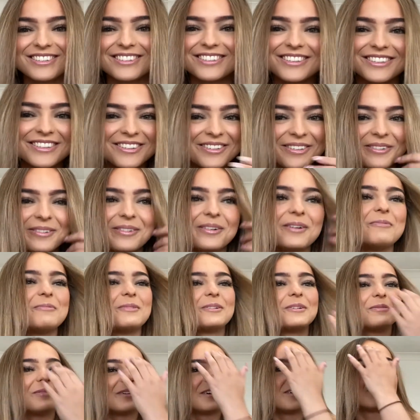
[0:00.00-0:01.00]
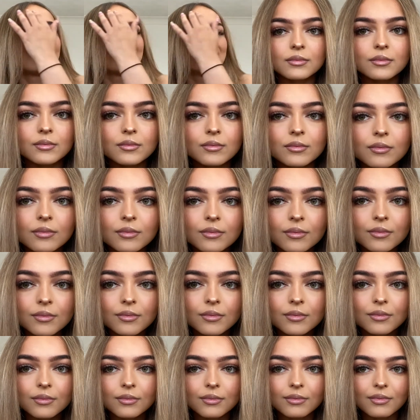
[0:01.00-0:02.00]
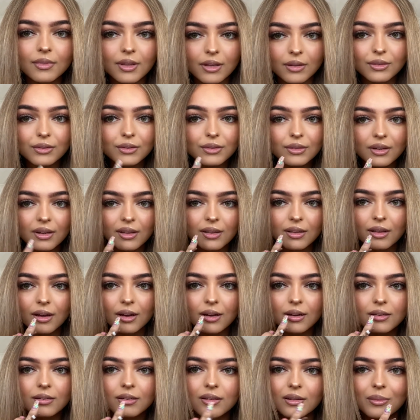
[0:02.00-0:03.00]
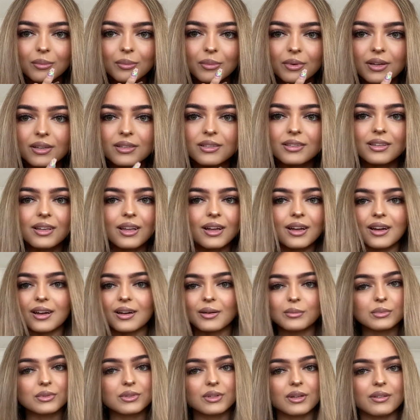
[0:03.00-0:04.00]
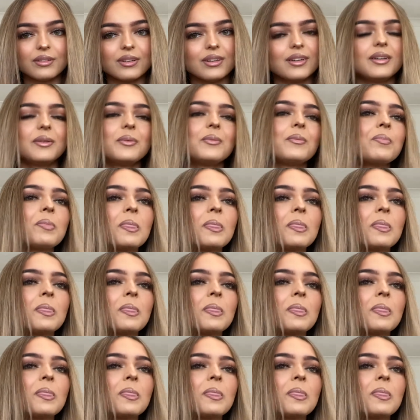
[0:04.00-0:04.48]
I don't know what I'm on about. Like, look at that compared to that. I'm sorry.